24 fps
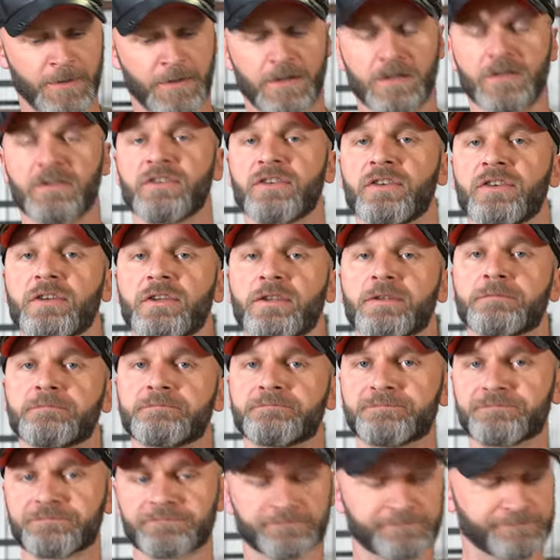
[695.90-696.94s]
It's uh
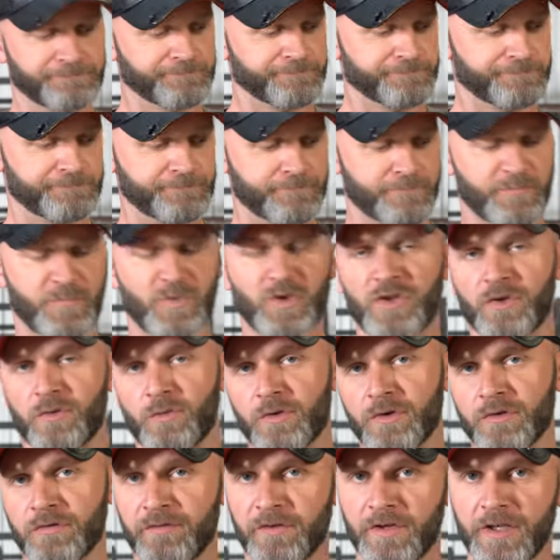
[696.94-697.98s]
probably
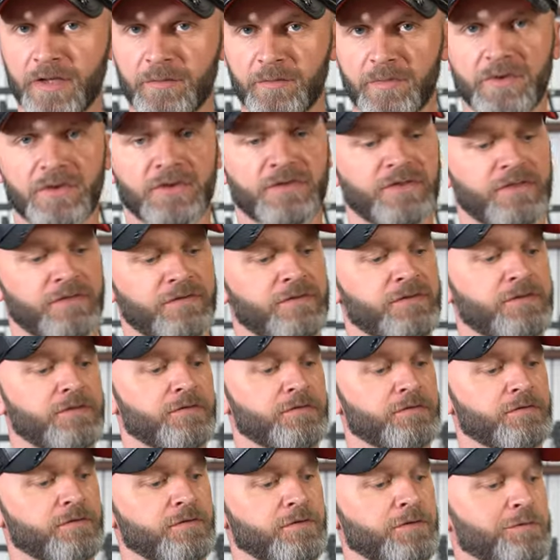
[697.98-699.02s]
worth five bucks if you
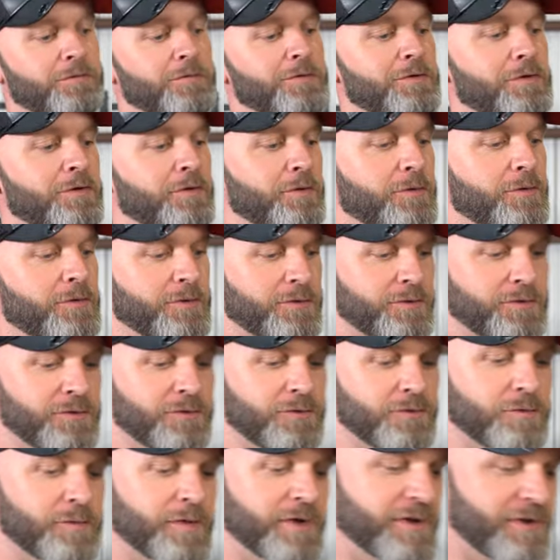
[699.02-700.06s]
want to throw it on a
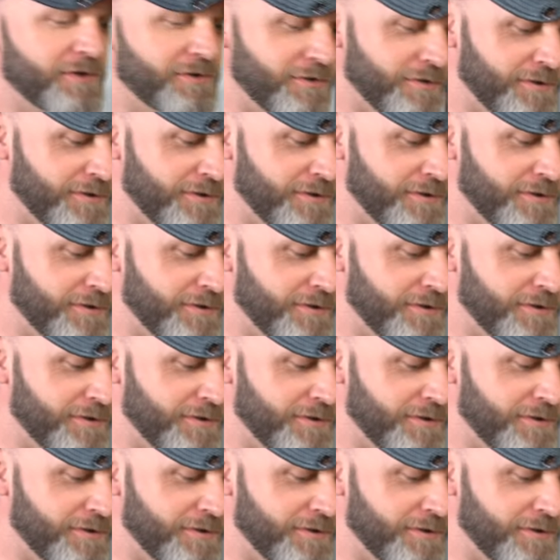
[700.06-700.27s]
toolbox